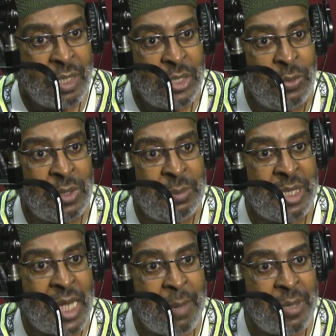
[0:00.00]
you
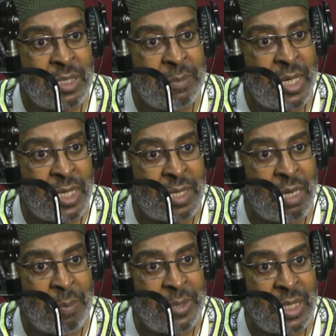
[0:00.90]
limit how much money a
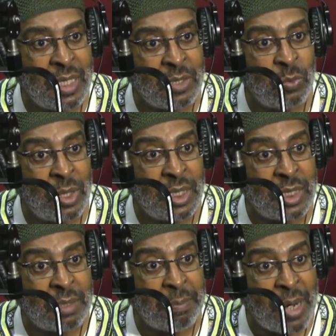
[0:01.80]
company is willing
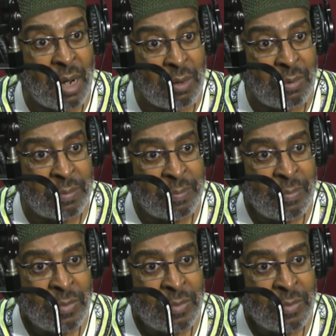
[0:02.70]
to borrow.